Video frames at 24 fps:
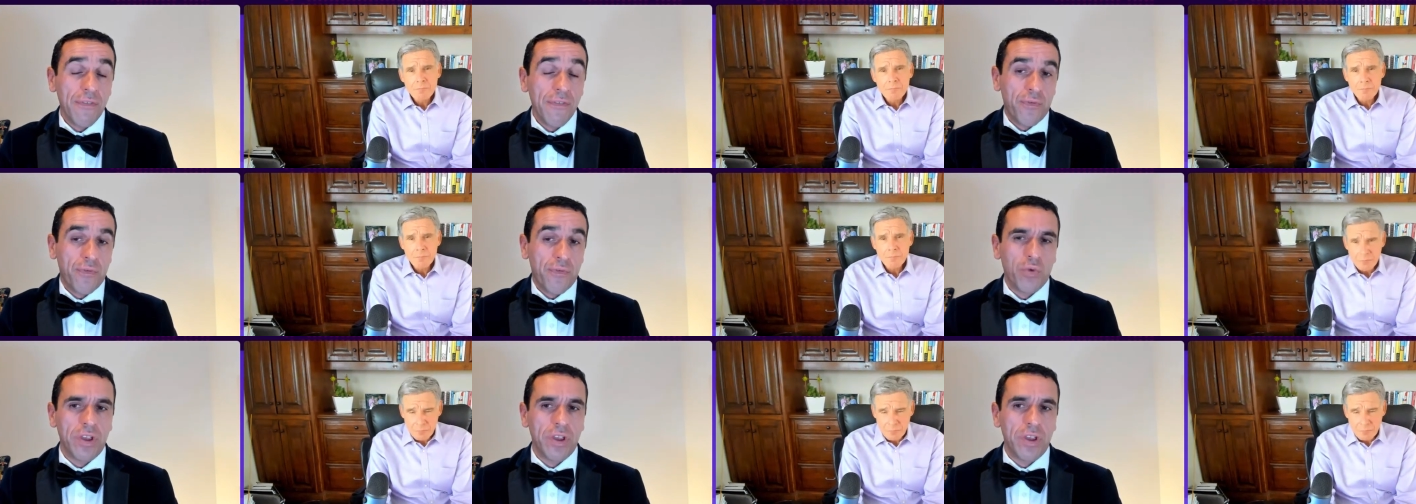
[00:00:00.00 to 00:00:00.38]

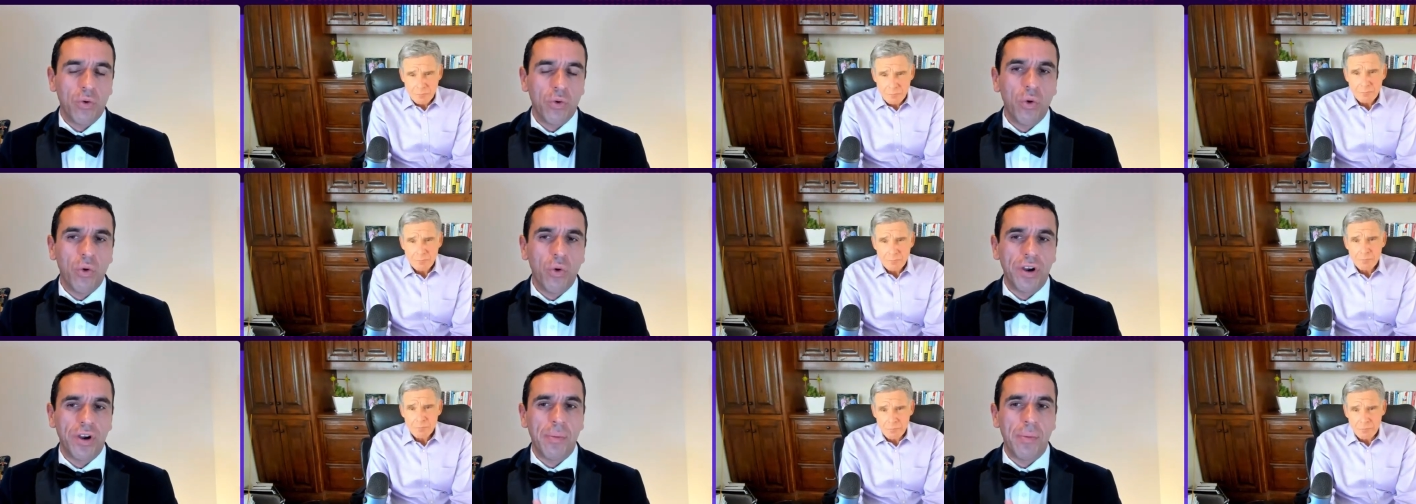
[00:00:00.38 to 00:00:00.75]

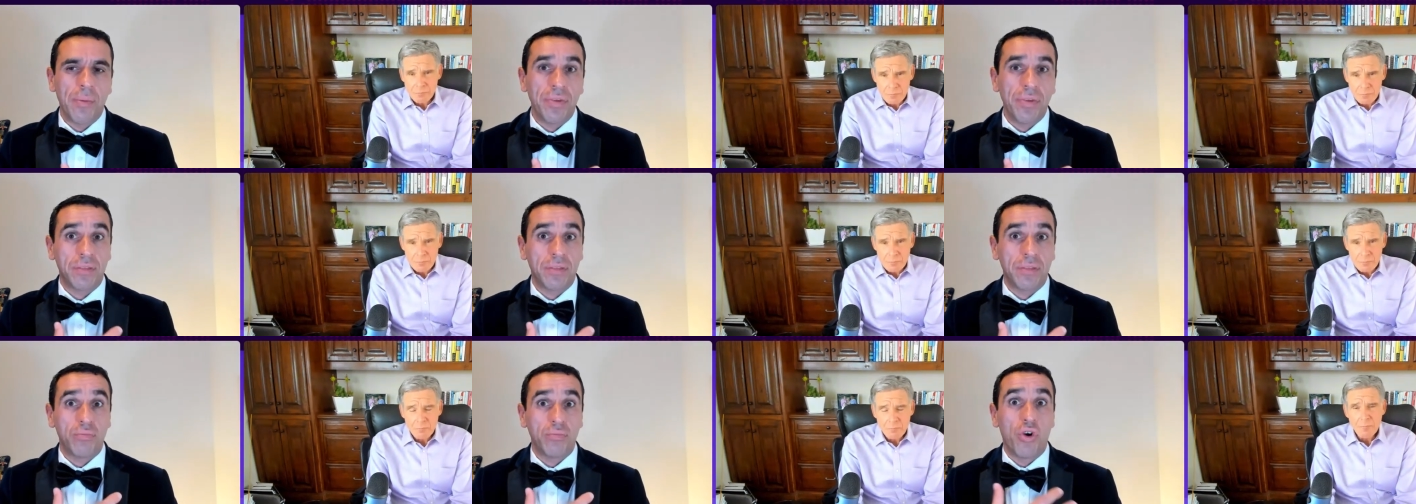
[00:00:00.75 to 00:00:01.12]
Speaker 1: if we
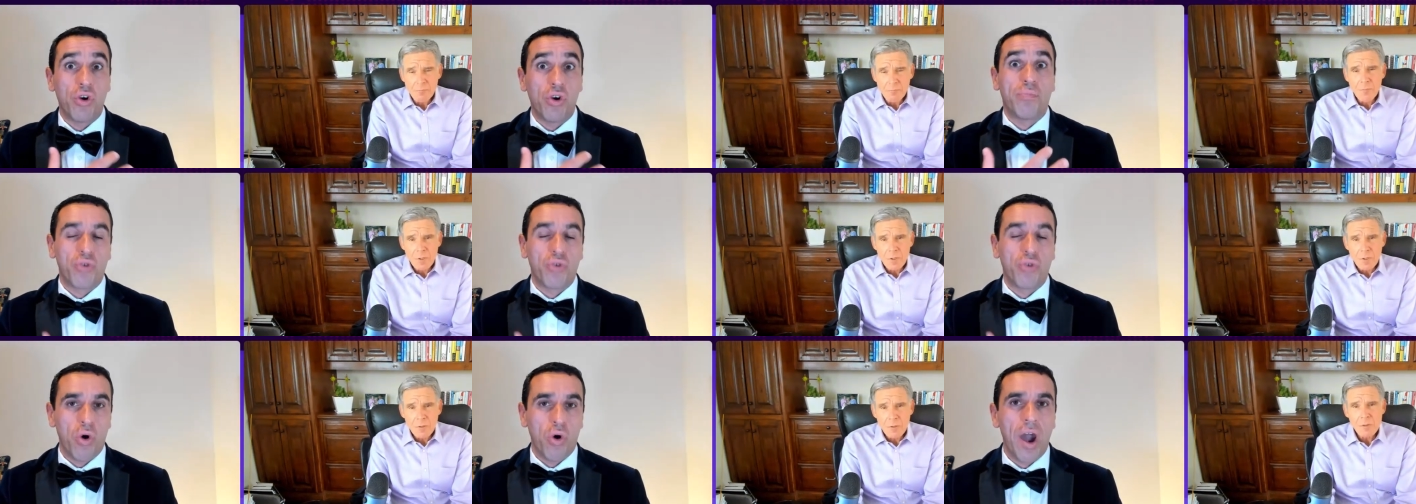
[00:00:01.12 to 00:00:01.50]
were a
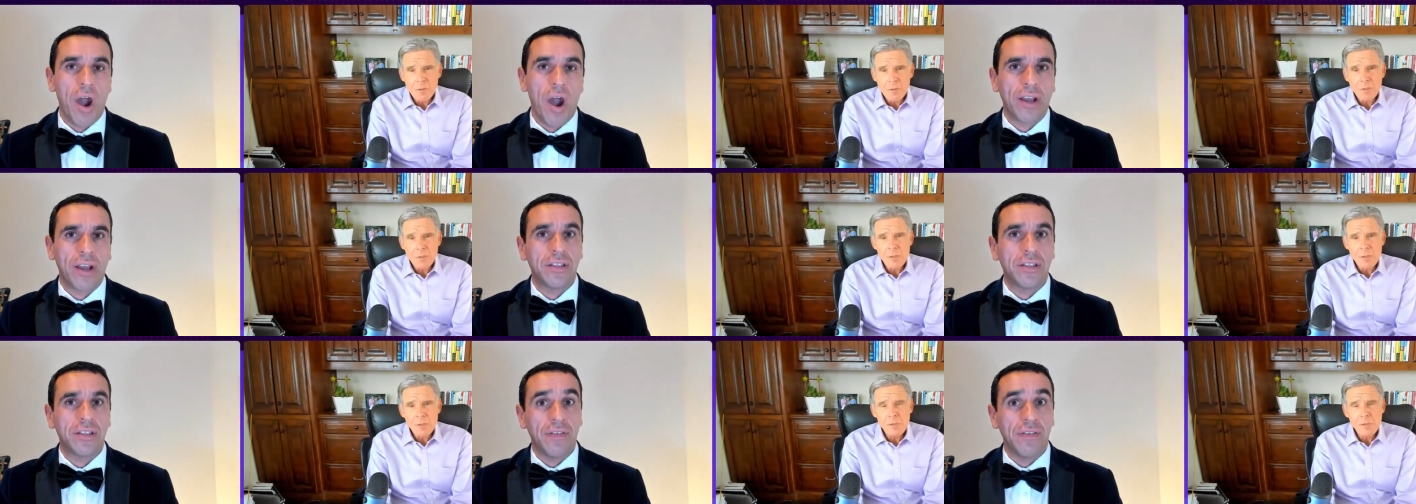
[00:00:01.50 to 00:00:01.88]
bit more
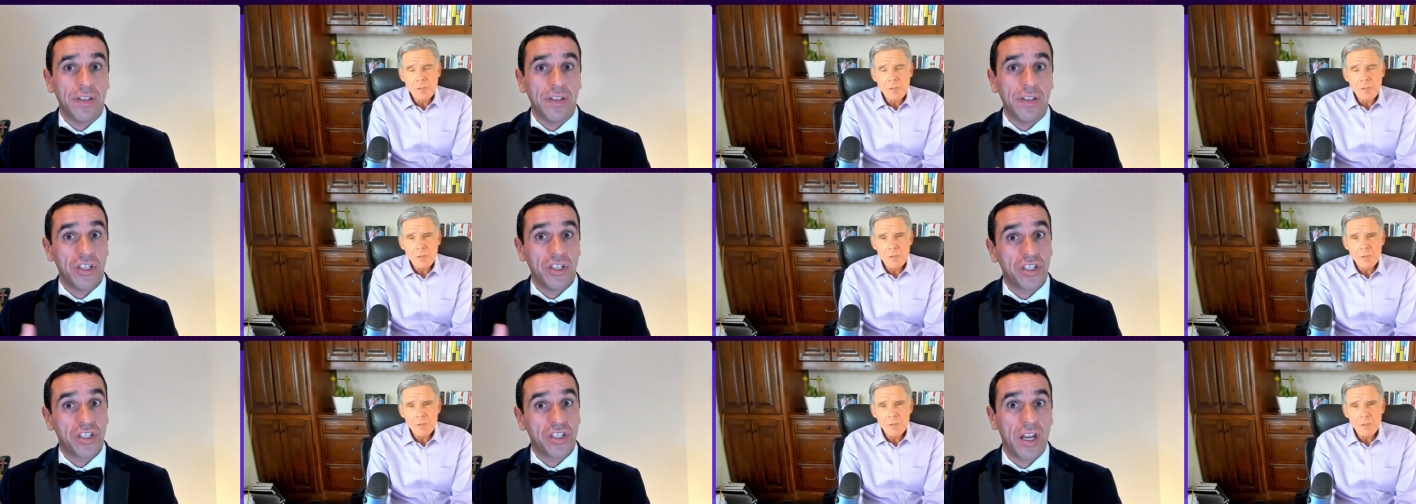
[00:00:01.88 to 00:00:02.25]

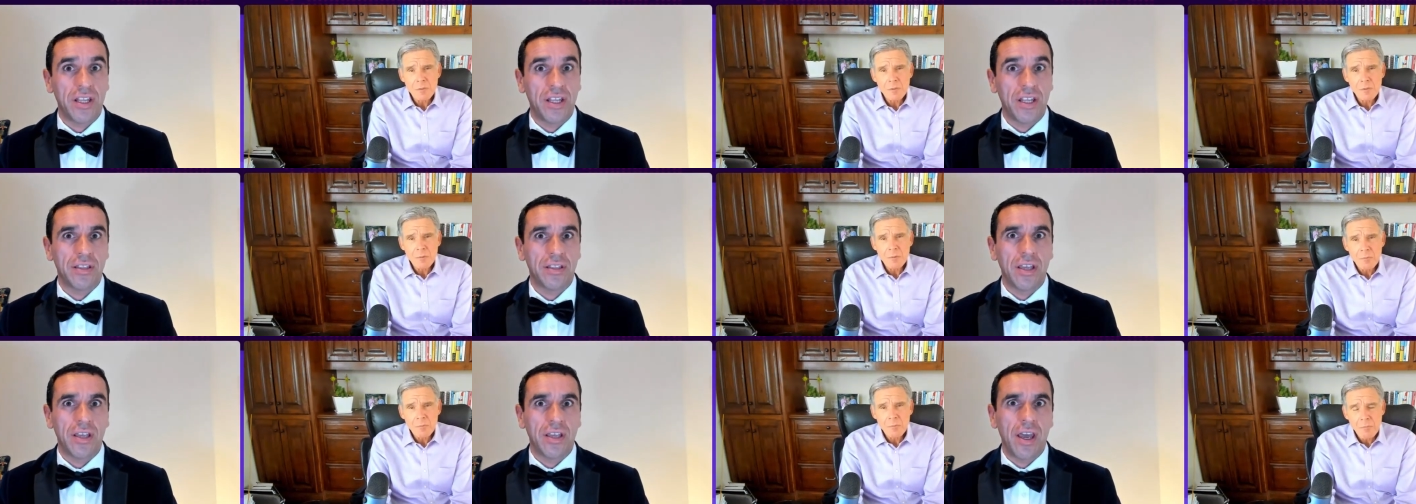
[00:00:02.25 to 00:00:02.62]
proactive in
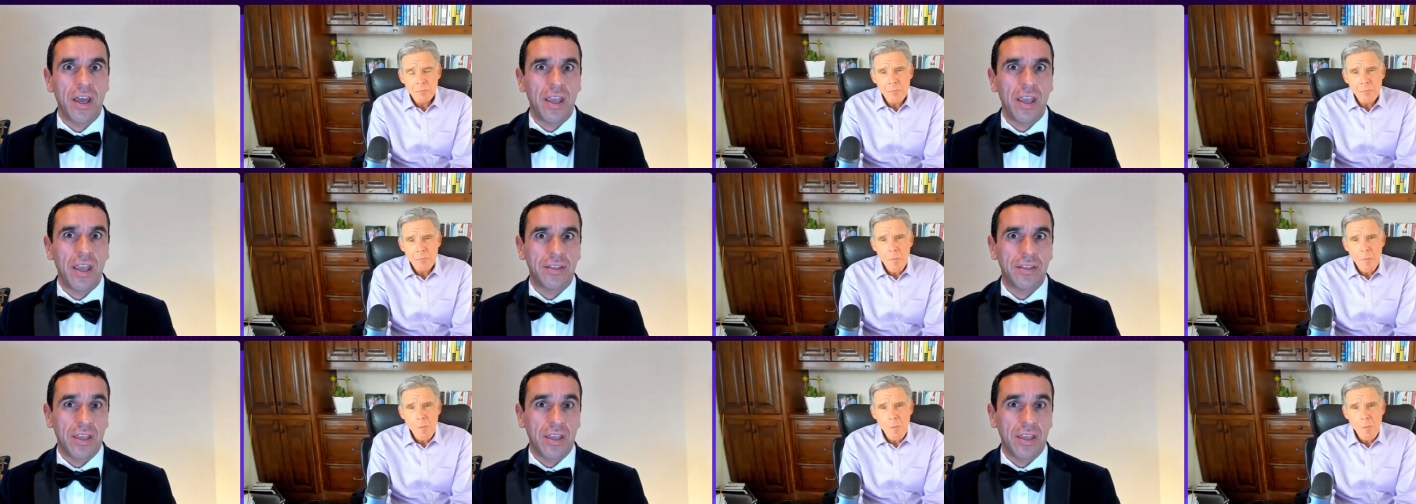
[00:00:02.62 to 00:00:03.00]

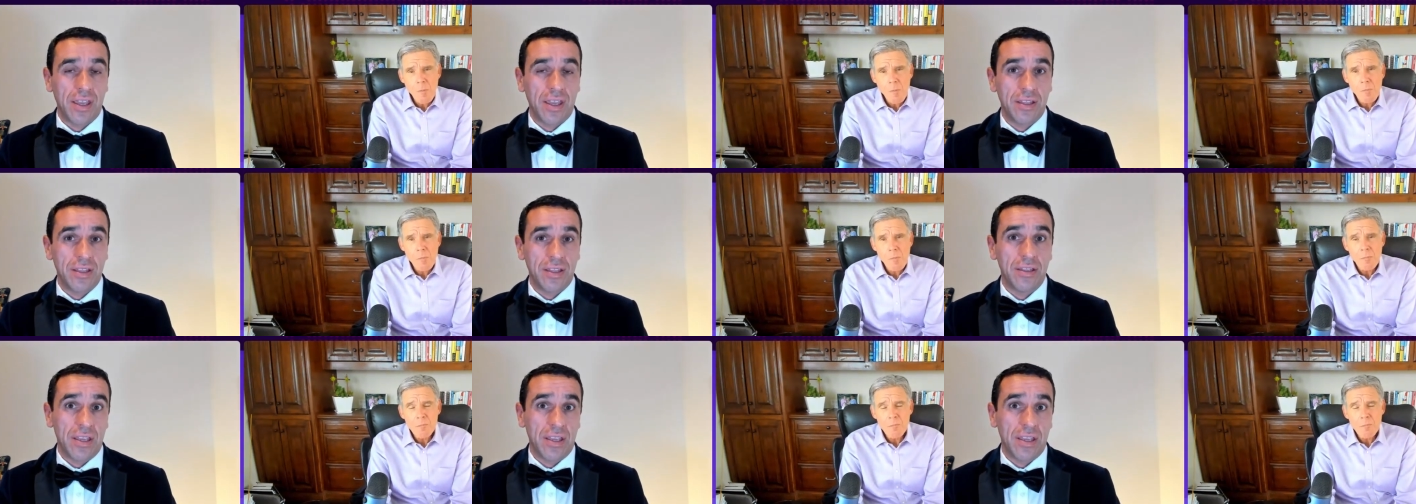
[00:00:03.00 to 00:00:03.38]
sharing
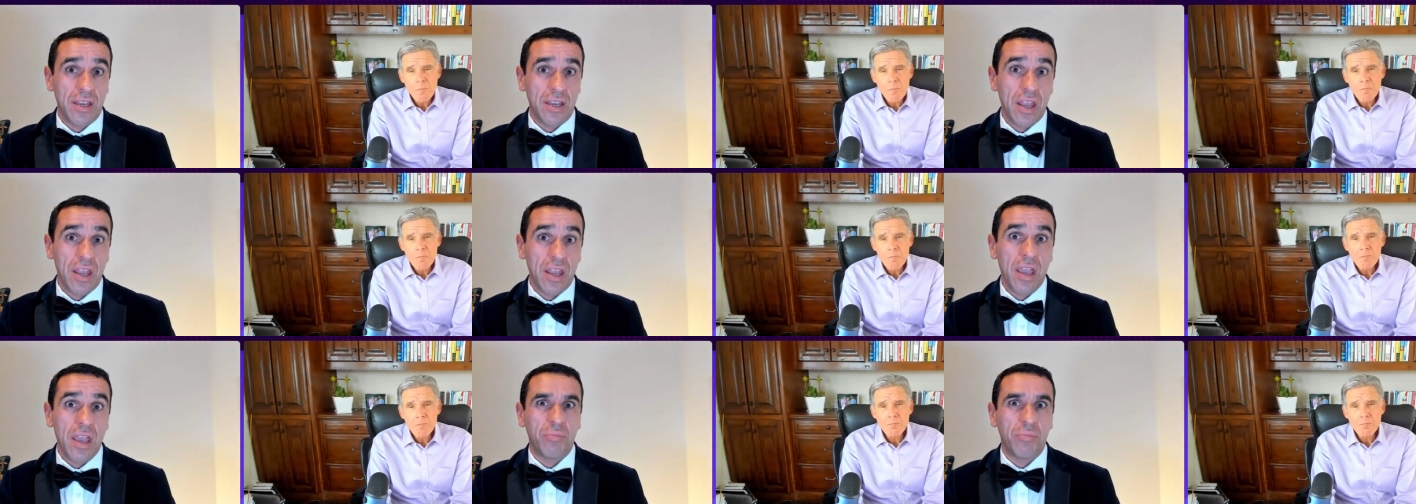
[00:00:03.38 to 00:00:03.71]
data and